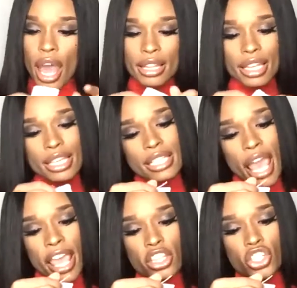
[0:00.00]
I think it's
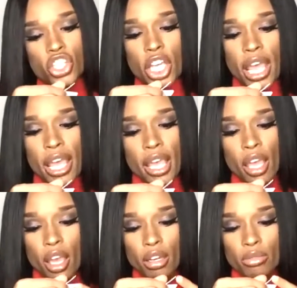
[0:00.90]

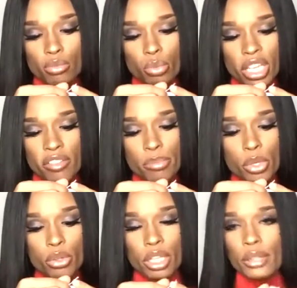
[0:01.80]
HJ Weave
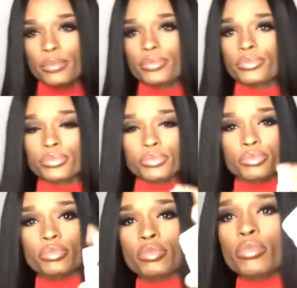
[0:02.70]
Beauty.
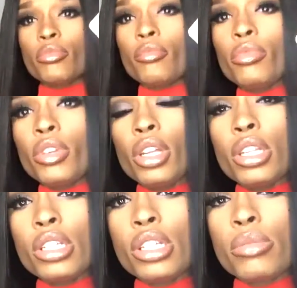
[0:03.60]

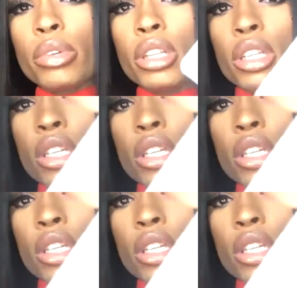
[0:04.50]
This is what